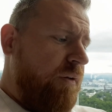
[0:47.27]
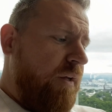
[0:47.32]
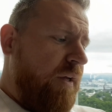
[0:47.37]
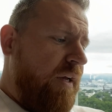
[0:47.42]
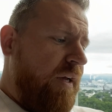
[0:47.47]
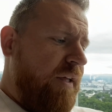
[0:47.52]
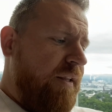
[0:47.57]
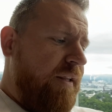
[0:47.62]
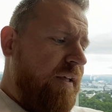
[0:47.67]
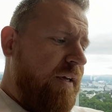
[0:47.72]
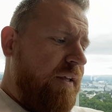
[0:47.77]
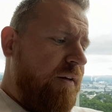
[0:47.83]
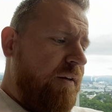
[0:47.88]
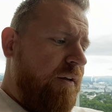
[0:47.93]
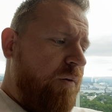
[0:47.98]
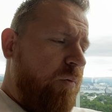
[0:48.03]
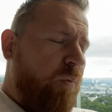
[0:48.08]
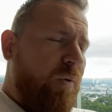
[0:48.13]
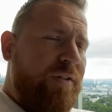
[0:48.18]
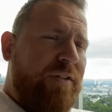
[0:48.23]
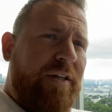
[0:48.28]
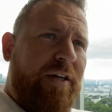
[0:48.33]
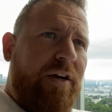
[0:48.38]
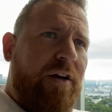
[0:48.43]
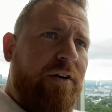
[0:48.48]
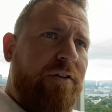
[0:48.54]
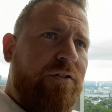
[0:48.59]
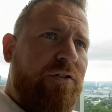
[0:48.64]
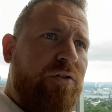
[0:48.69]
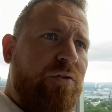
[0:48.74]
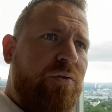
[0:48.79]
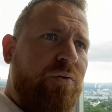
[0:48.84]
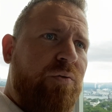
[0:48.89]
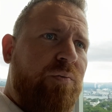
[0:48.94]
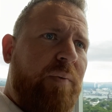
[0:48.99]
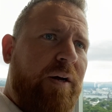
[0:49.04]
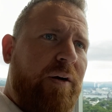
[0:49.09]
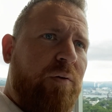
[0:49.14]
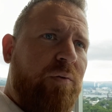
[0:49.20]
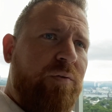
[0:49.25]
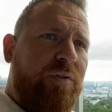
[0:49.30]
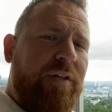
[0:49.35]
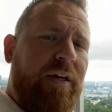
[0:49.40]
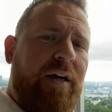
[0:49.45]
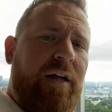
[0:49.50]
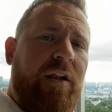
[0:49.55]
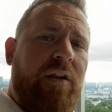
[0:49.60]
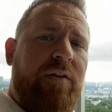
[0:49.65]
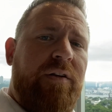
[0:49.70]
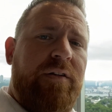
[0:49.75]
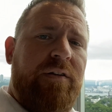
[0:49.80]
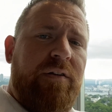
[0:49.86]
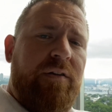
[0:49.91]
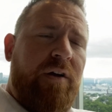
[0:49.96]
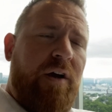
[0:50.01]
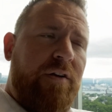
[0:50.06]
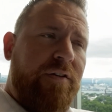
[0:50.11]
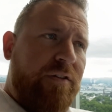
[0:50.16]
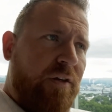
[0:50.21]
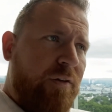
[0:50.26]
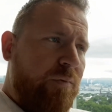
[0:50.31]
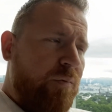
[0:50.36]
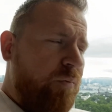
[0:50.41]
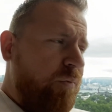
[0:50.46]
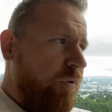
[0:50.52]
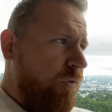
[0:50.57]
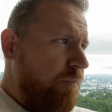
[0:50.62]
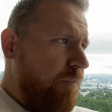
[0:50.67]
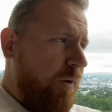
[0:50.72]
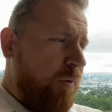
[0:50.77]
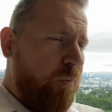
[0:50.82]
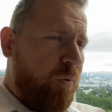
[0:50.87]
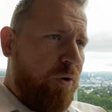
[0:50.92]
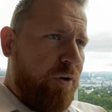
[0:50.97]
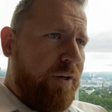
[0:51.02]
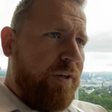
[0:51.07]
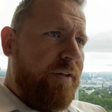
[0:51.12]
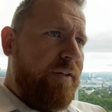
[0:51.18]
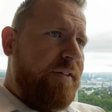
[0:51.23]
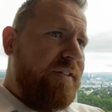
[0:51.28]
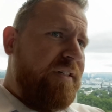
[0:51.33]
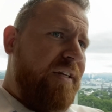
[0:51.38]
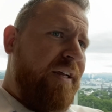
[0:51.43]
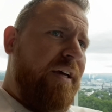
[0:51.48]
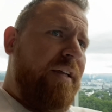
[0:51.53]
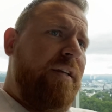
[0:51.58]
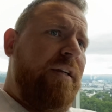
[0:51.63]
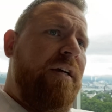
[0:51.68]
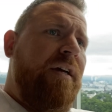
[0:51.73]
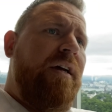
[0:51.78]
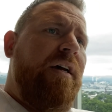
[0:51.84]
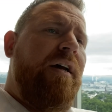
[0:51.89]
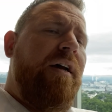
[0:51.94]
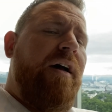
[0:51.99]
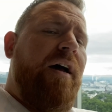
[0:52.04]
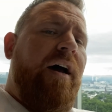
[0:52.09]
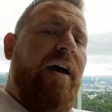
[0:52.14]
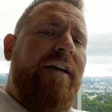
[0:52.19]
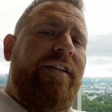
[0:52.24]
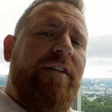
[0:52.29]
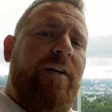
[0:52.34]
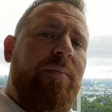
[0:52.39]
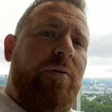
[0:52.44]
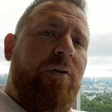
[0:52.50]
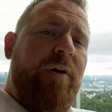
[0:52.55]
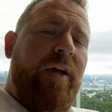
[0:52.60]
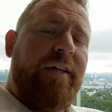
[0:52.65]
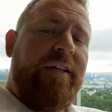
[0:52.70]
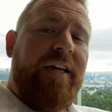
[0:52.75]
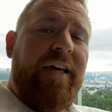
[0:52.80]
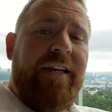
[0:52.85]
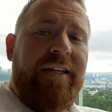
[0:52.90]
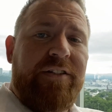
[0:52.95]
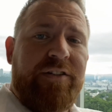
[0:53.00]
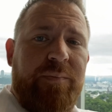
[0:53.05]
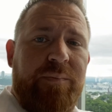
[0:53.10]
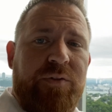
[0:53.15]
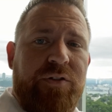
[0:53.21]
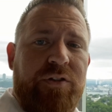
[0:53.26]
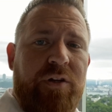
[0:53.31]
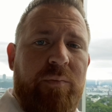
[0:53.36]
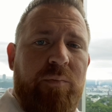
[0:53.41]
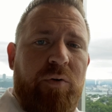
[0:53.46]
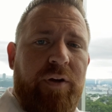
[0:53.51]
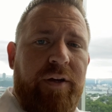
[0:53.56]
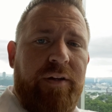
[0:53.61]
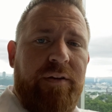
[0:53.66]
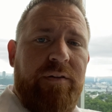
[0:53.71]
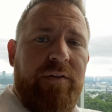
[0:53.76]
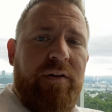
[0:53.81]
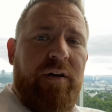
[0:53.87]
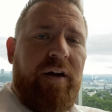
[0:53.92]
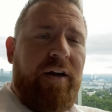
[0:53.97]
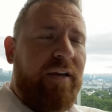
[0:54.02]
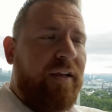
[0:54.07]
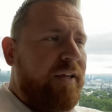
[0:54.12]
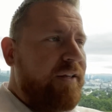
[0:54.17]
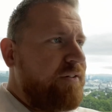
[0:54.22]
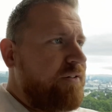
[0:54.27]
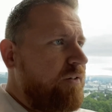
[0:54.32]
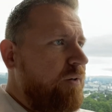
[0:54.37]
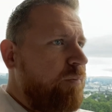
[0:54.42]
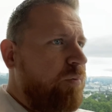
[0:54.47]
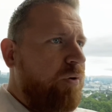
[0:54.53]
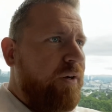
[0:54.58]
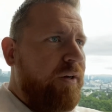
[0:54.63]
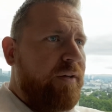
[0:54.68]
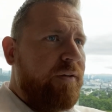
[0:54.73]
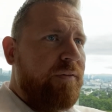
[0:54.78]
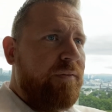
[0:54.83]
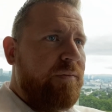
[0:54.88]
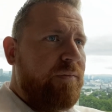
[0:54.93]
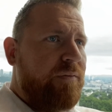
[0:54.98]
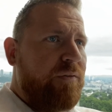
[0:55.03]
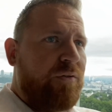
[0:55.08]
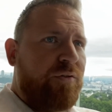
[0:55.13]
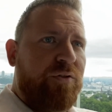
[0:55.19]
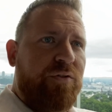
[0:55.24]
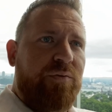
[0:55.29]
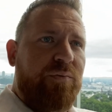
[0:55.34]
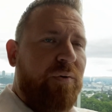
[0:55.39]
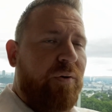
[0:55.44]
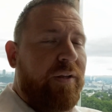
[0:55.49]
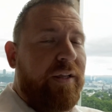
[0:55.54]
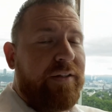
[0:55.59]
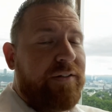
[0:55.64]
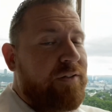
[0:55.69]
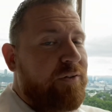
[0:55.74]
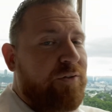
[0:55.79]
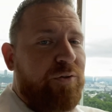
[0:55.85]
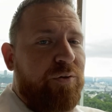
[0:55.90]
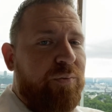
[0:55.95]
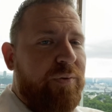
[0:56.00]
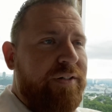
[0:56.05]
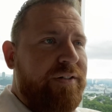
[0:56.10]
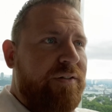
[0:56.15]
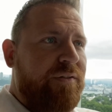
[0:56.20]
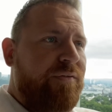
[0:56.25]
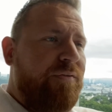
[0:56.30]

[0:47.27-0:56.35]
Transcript: And then once I got to my hotel and got done with my work and this and that, I ended up getting some Subway. I like Subway. That's the two reasons.